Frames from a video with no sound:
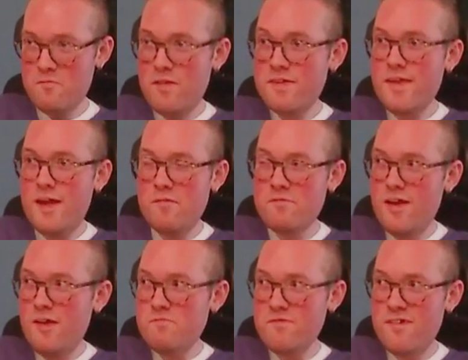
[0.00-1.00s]
My camera
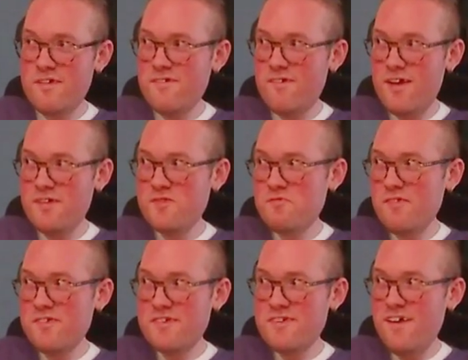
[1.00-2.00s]
operator, I
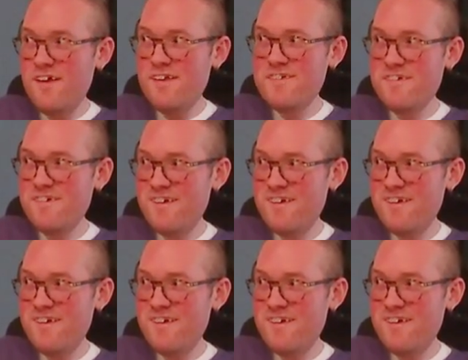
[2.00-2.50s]
swear to God.